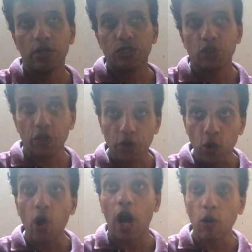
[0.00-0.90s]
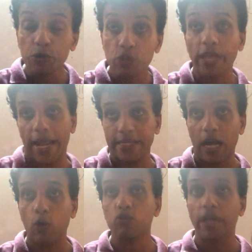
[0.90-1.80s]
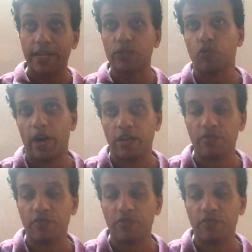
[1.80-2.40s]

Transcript: So you know how that one.